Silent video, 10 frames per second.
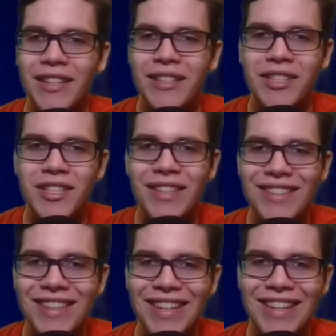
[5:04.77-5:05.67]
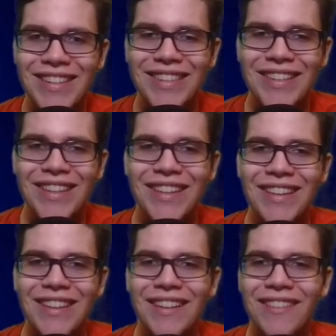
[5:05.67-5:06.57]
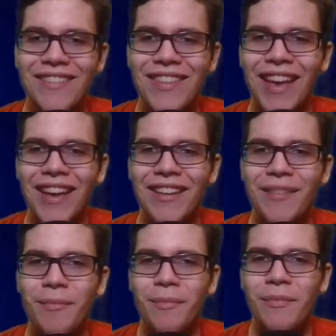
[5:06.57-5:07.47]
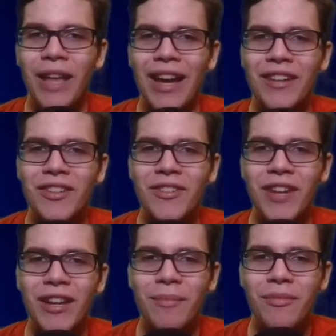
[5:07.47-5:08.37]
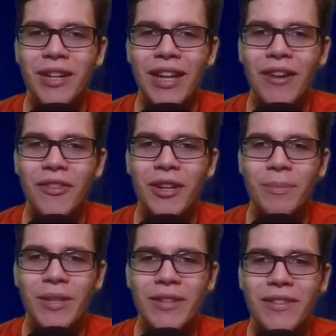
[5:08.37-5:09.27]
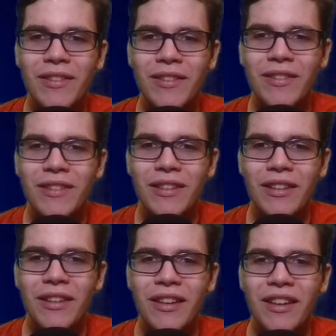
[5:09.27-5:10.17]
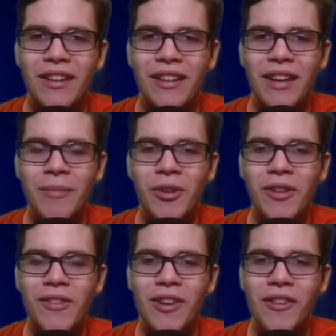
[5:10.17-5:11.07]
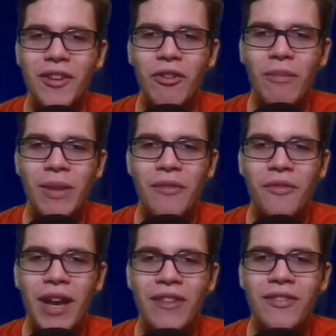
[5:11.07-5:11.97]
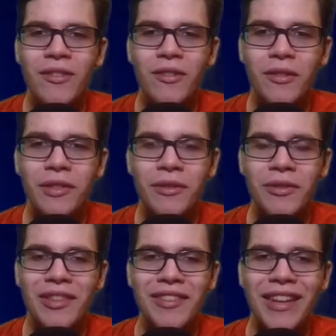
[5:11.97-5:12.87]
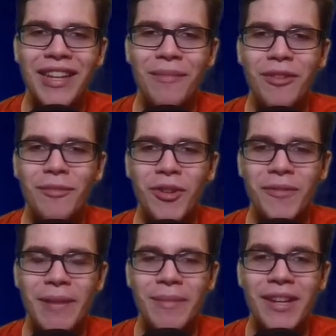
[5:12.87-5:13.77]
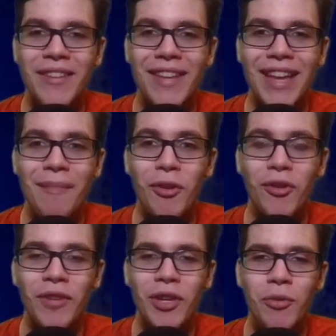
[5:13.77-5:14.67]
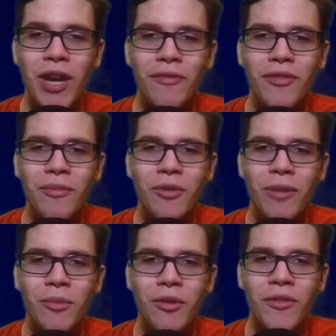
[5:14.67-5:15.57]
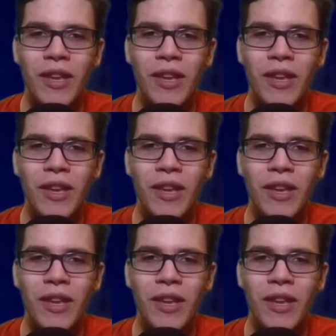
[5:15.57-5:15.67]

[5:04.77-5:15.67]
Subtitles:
G6. Then black just trying to bring out their pieces. And I'm going to start to go a bit faster through this endgame for the most part because the game goes for quite a few more moves.